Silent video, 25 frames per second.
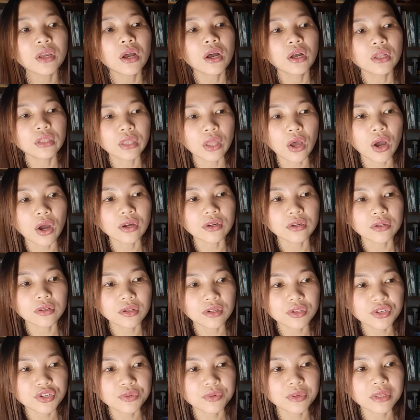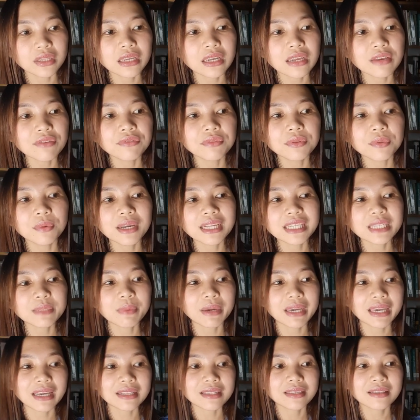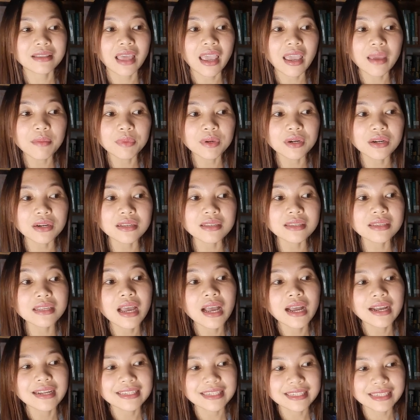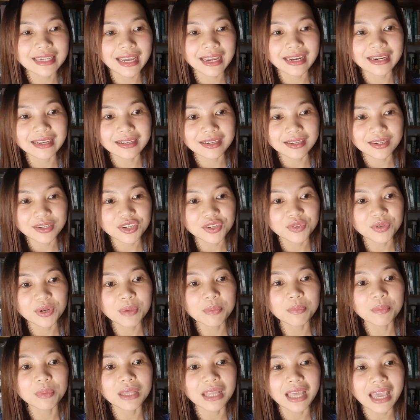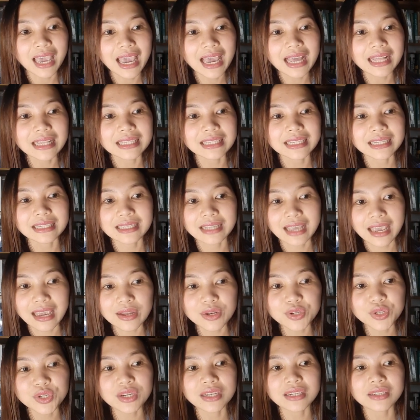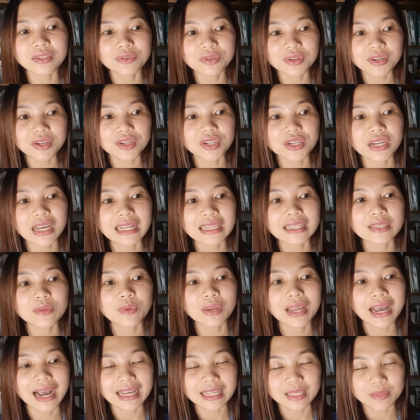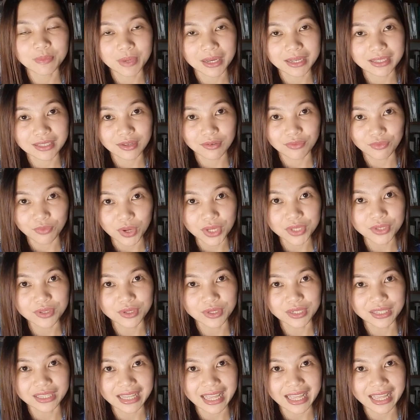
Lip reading: Long culturally influenced by its neighbors, today the country blends its ancient traditions with aspects of Western